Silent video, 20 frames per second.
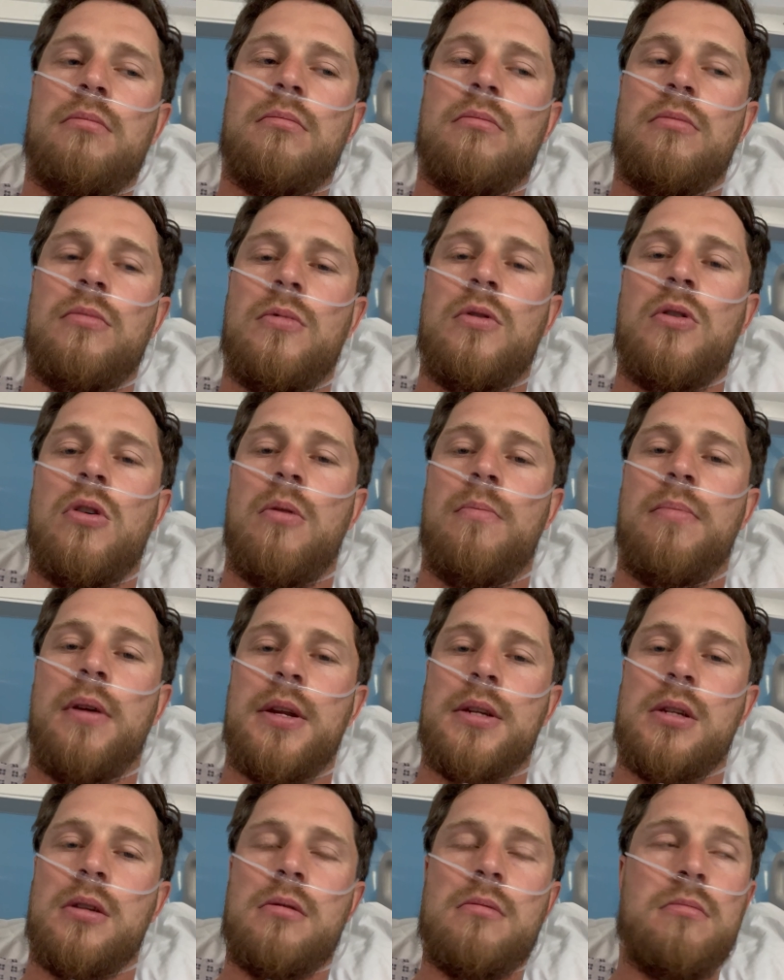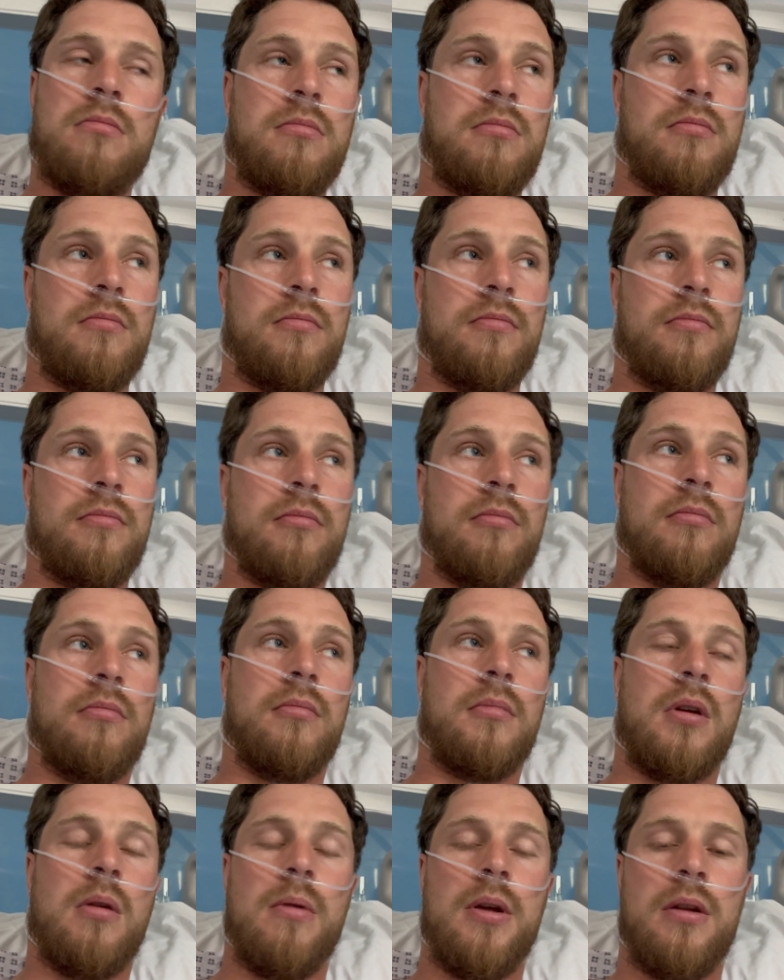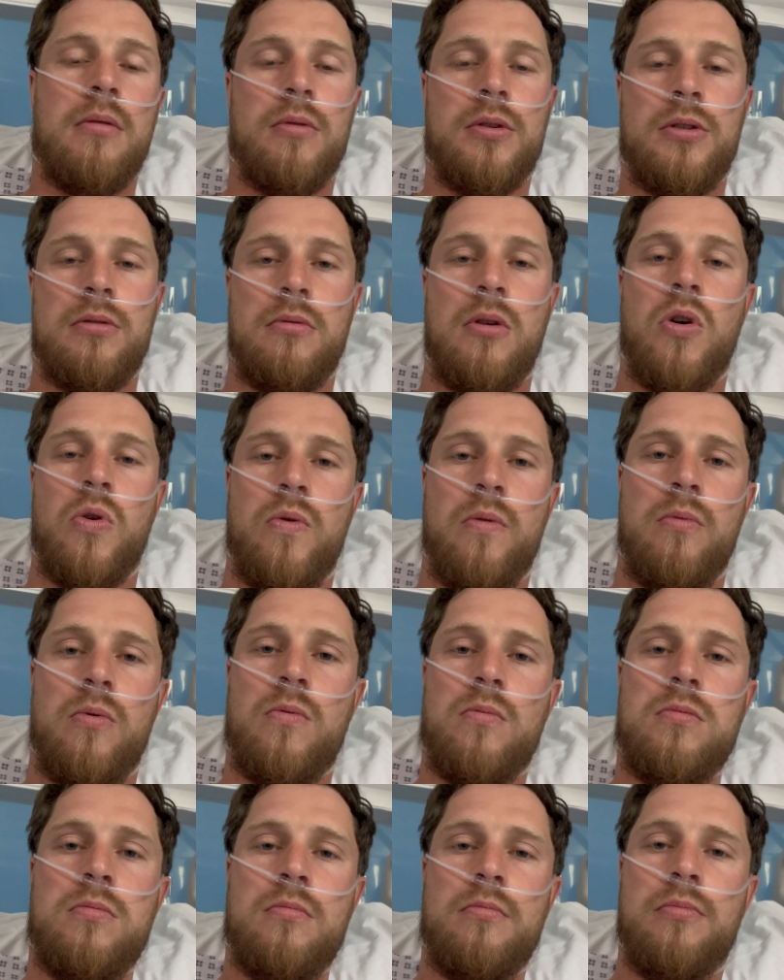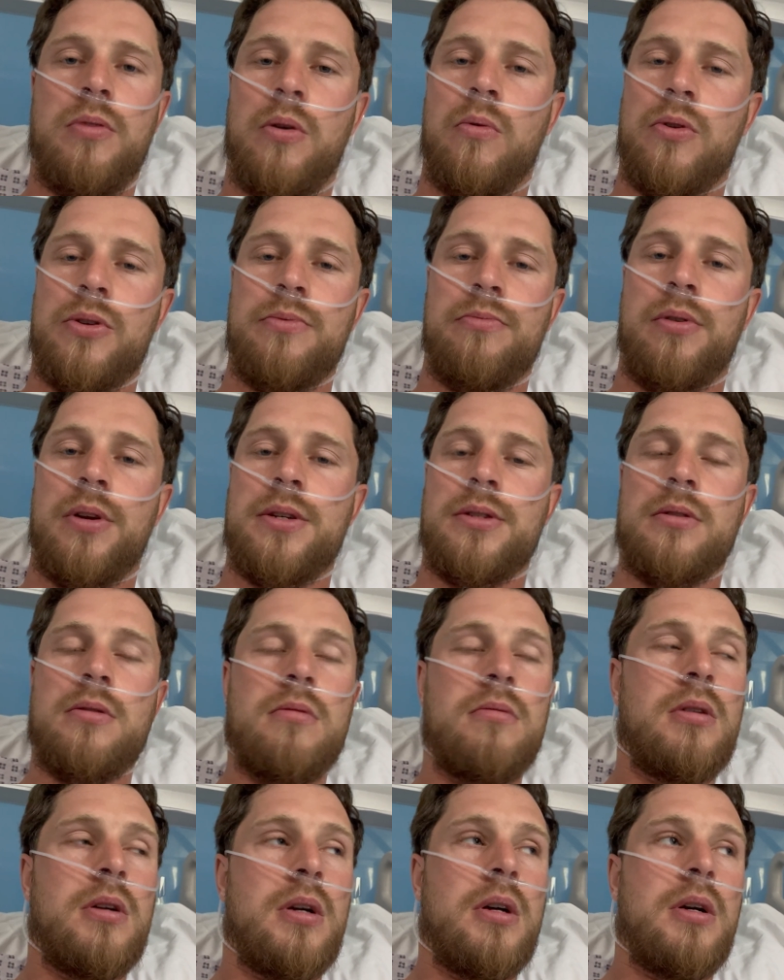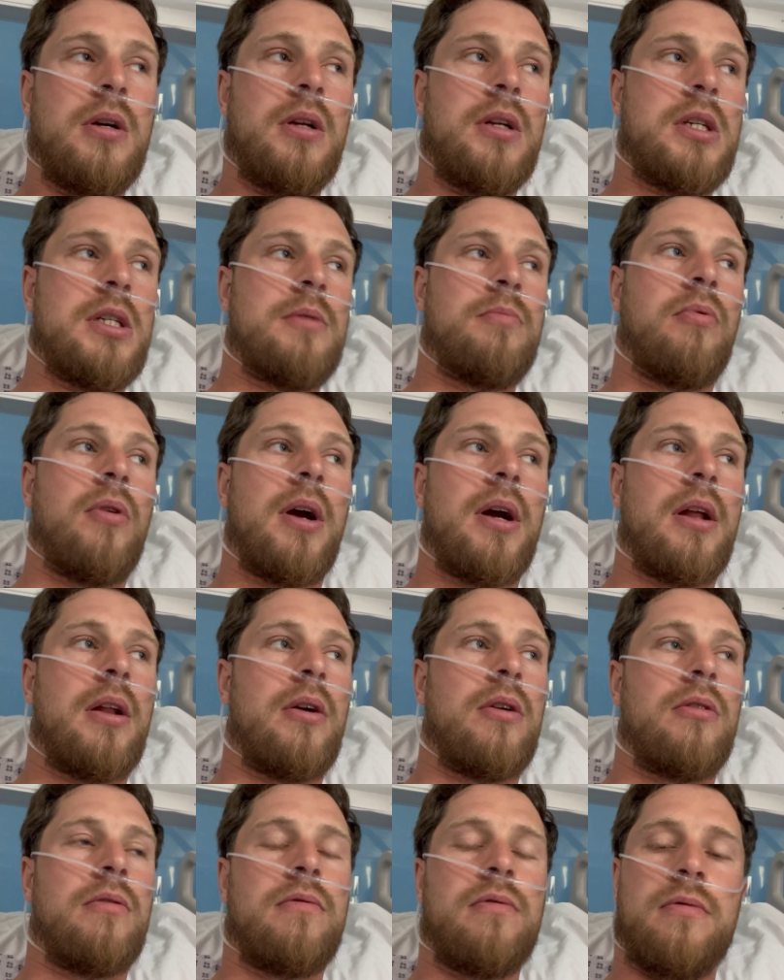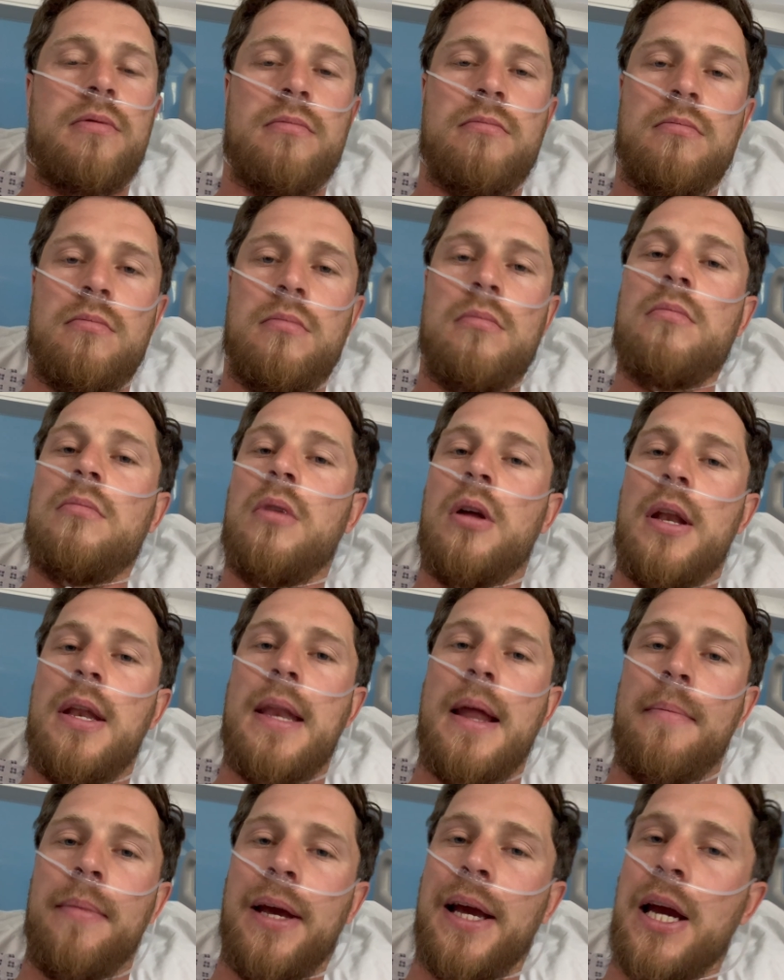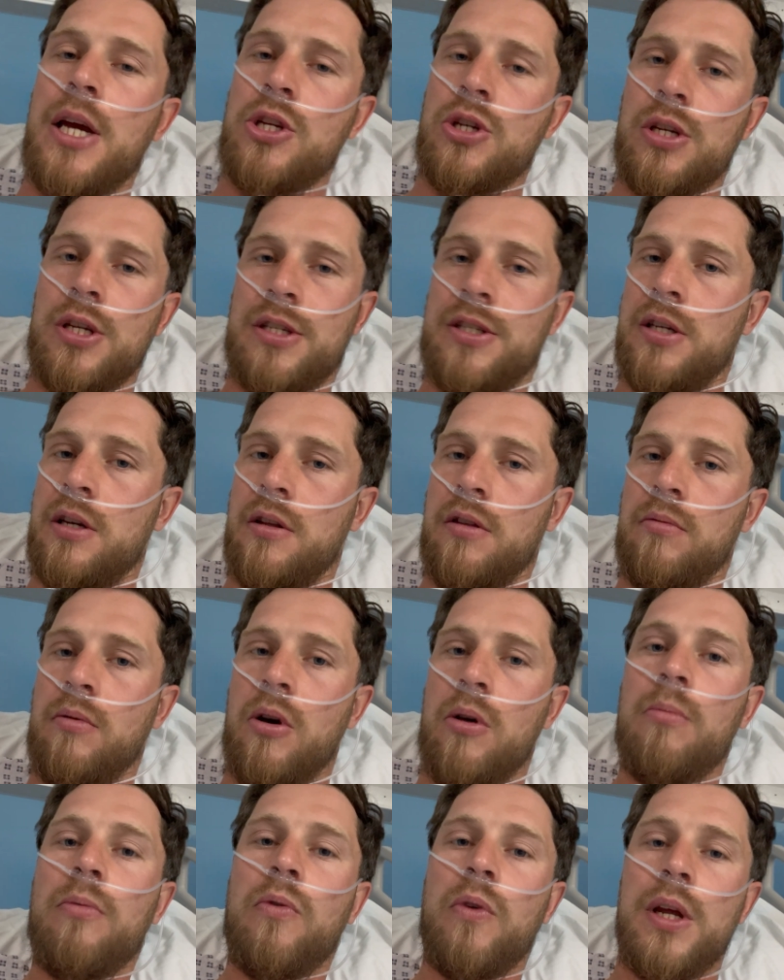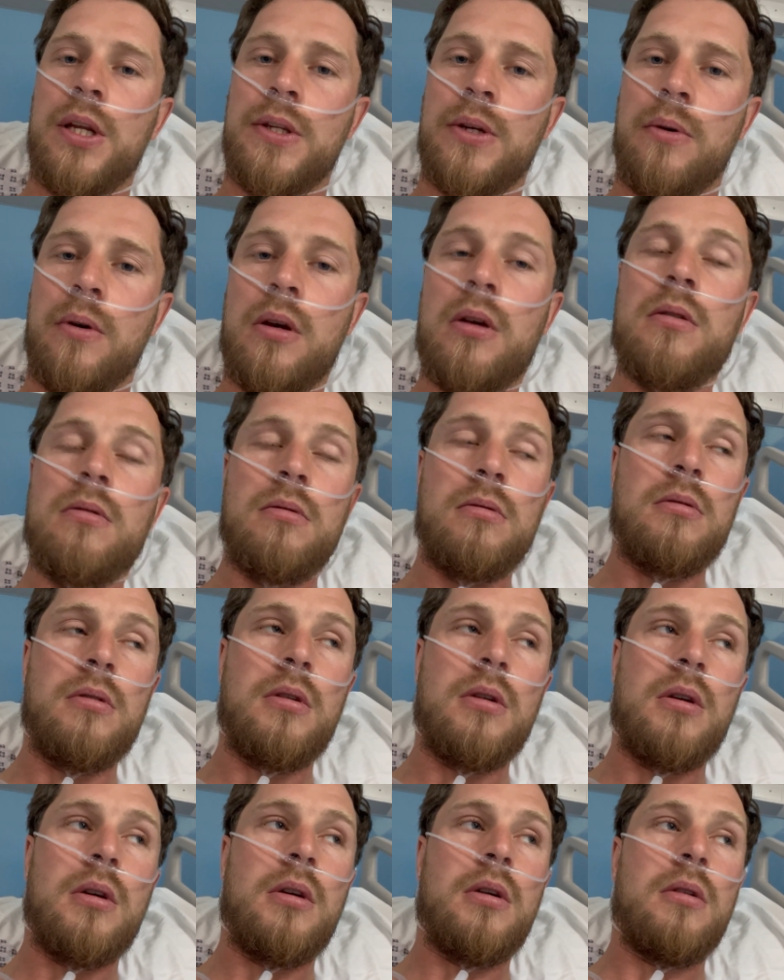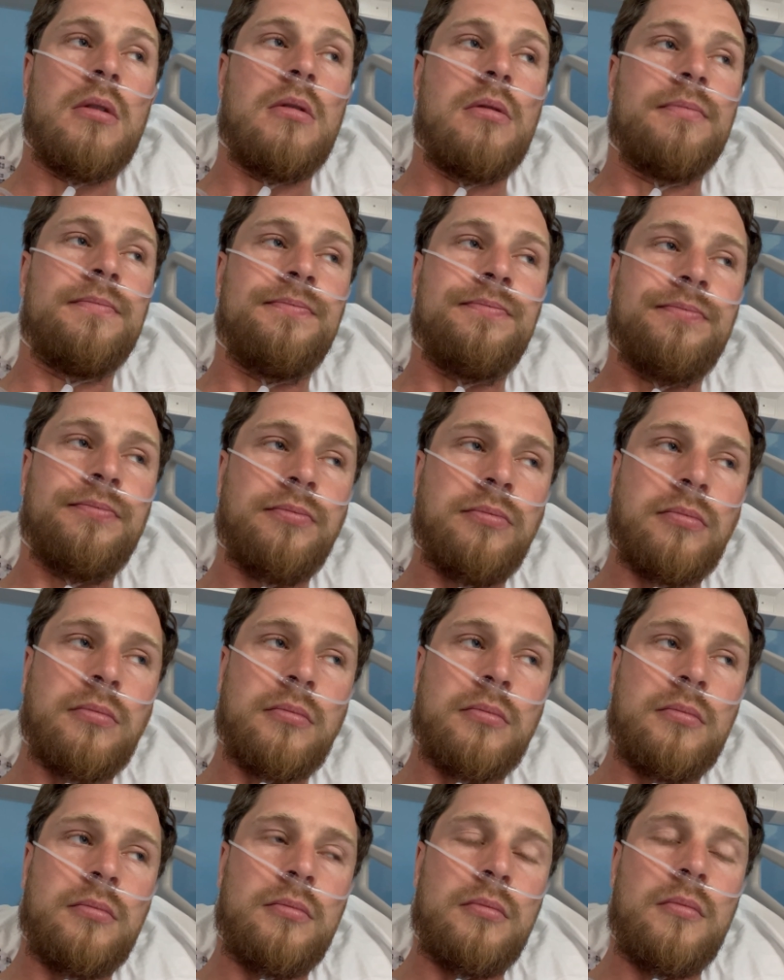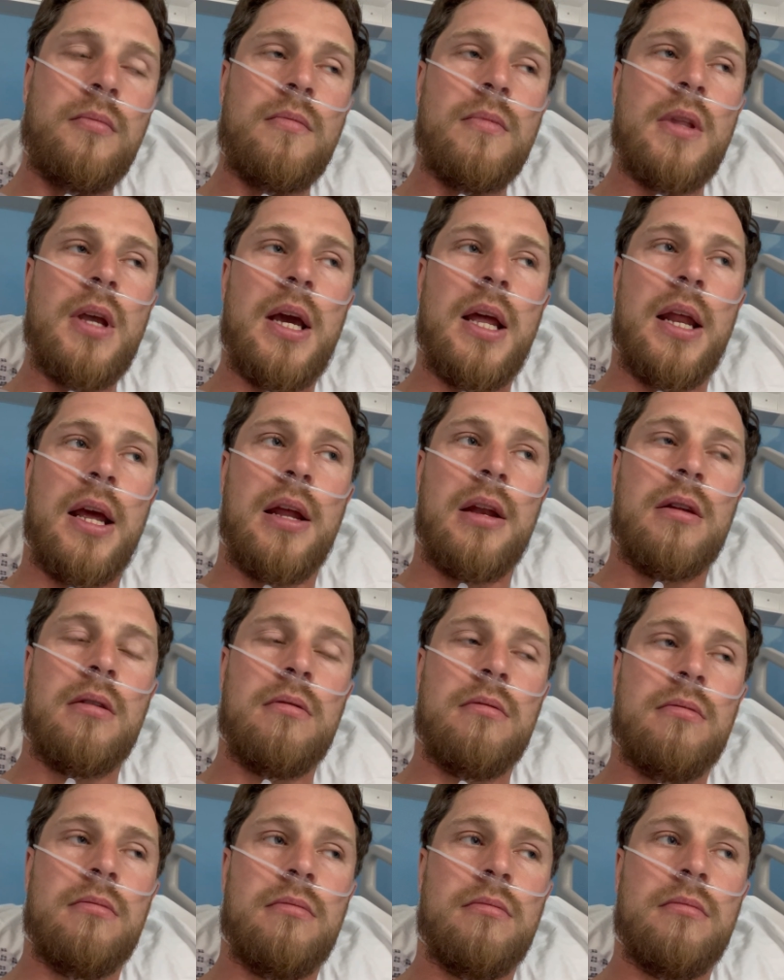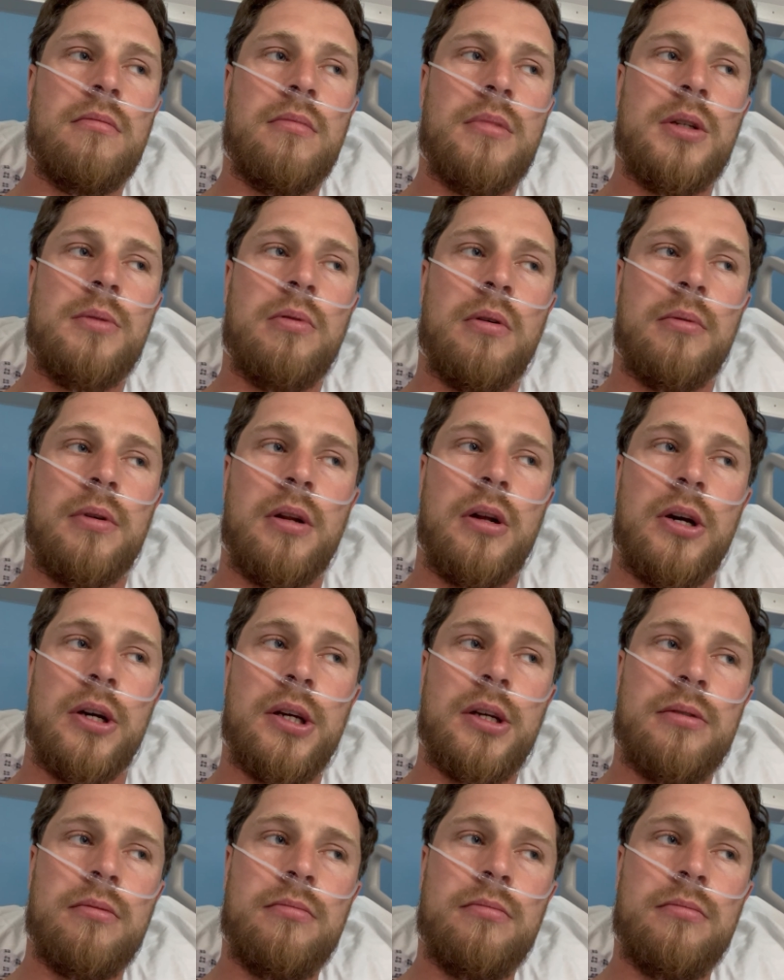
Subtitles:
Not pleasant. I mean, it wasn't horrible, but it wasn't pleasant. Spray a load of like numbing agent into your throat before they do it. And then it's probably like